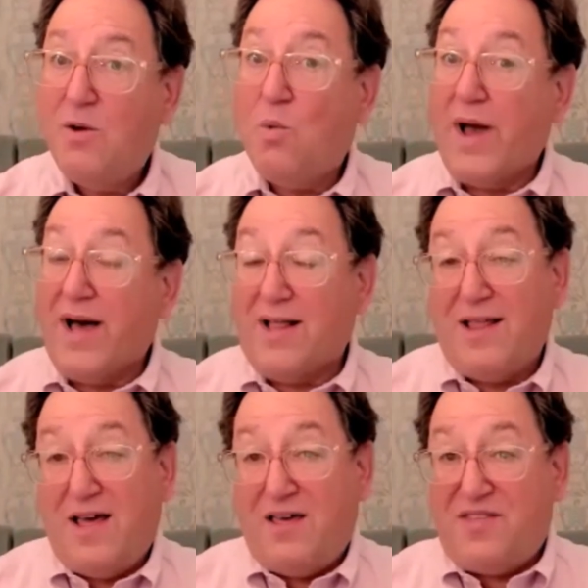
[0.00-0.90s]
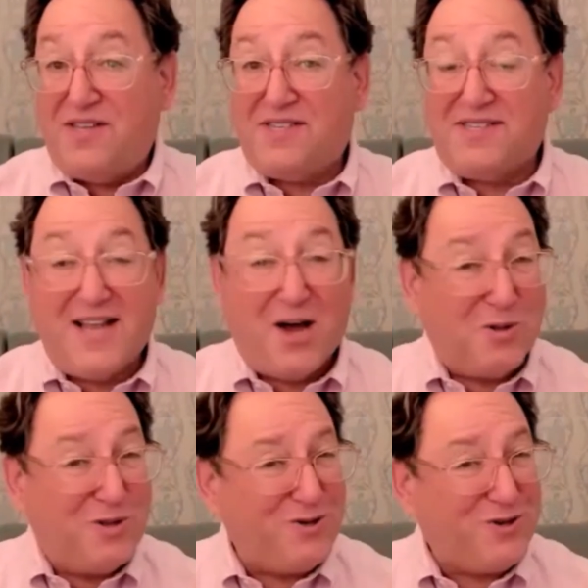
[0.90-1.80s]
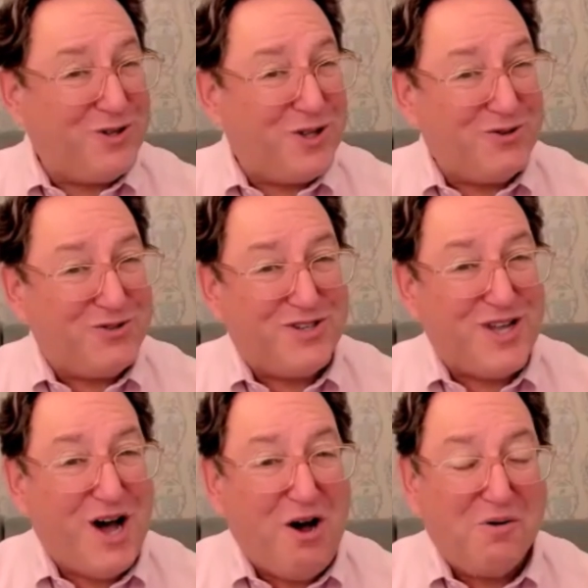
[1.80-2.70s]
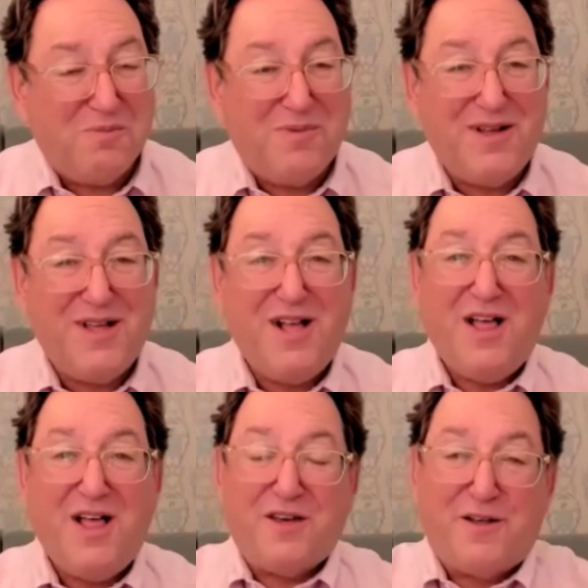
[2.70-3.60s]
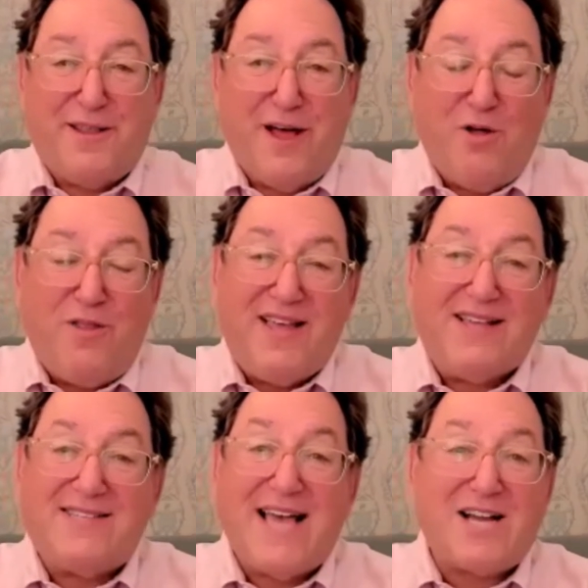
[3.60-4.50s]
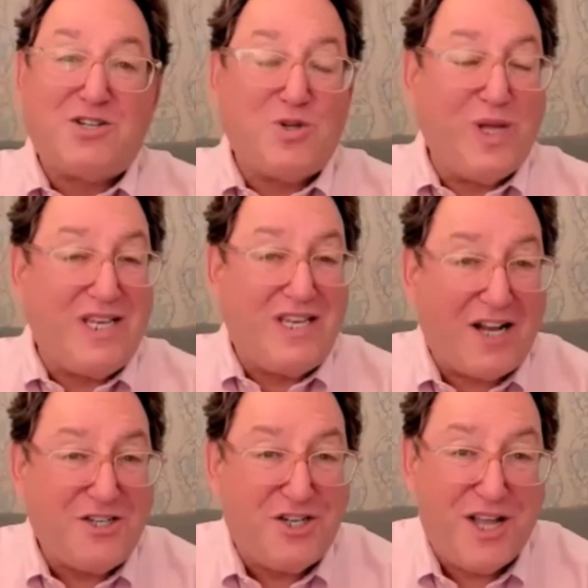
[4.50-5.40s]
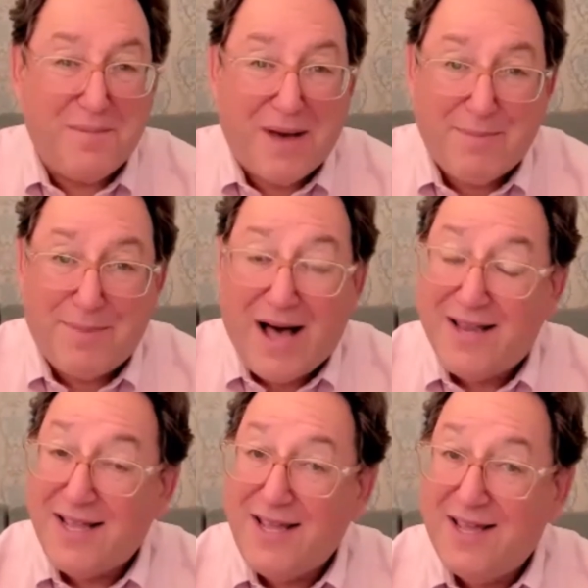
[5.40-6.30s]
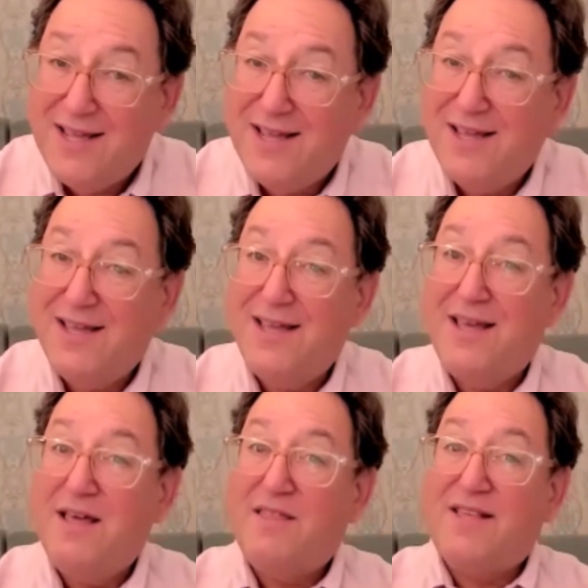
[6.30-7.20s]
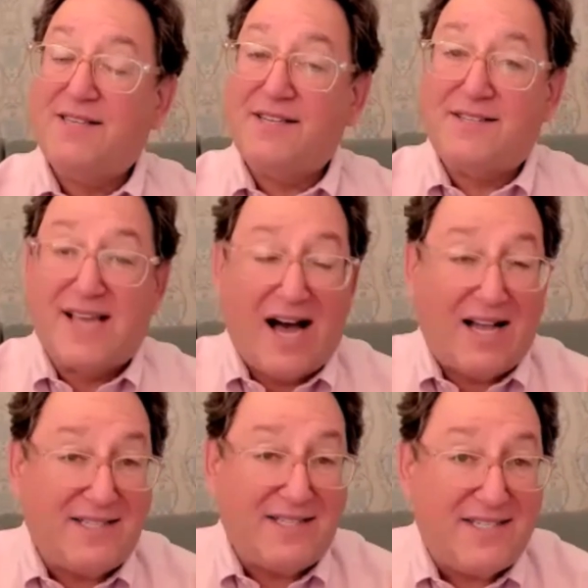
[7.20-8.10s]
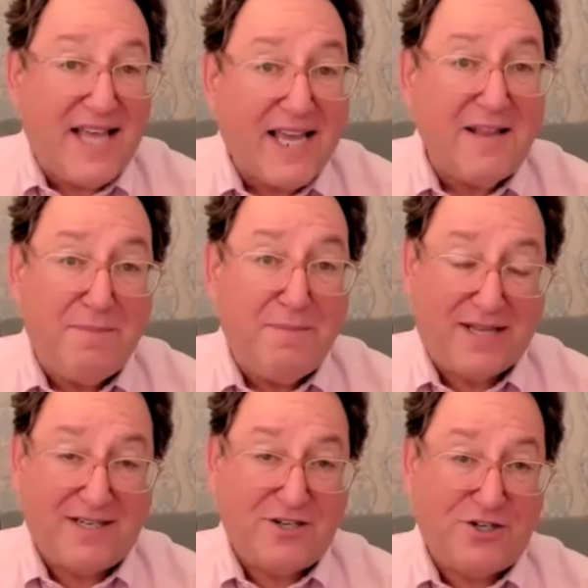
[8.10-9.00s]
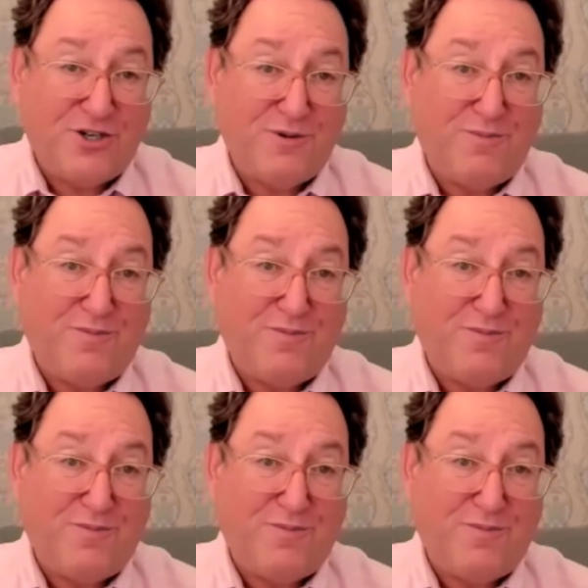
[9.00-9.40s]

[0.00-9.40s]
Well, this is now a little closer to home. The clothing is actually touching my body. This is God's second message.